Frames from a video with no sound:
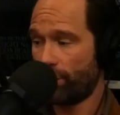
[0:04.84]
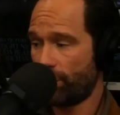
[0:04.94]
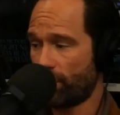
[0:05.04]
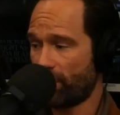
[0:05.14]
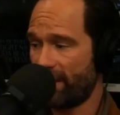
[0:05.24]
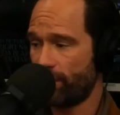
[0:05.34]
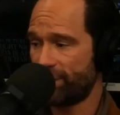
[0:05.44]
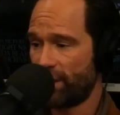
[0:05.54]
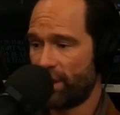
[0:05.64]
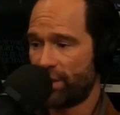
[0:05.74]
No. That
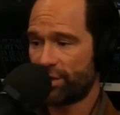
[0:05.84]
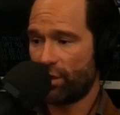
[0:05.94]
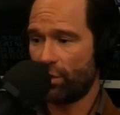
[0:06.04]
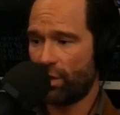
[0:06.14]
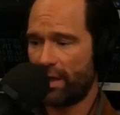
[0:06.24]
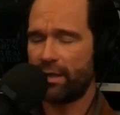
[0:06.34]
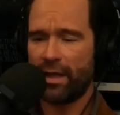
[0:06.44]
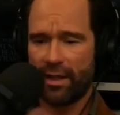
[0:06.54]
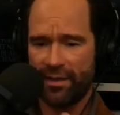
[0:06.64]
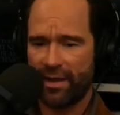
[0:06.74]
was so.
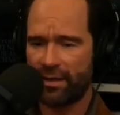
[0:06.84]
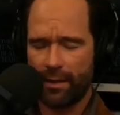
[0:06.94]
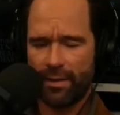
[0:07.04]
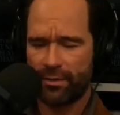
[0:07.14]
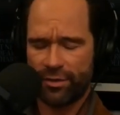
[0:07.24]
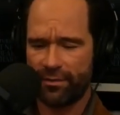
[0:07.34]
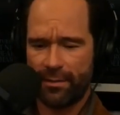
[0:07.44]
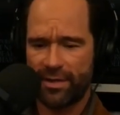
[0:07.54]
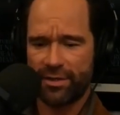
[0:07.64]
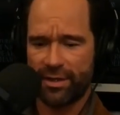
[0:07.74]
I think I'm not sure if
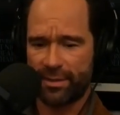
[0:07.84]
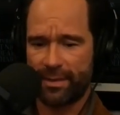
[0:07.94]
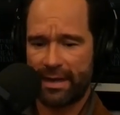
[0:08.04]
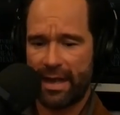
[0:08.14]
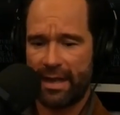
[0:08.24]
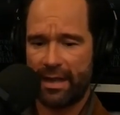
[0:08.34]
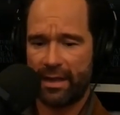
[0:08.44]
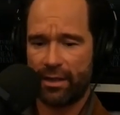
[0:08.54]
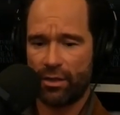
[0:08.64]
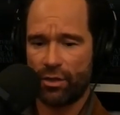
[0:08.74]
I mentioned this, but I
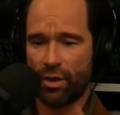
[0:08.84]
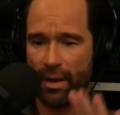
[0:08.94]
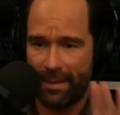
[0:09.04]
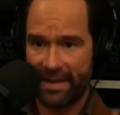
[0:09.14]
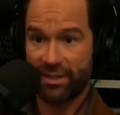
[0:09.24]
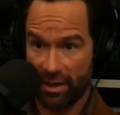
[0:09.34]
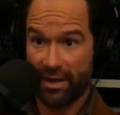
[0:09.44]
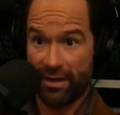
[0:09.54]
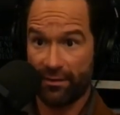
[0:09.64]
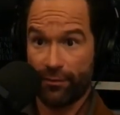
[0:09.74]
passed on it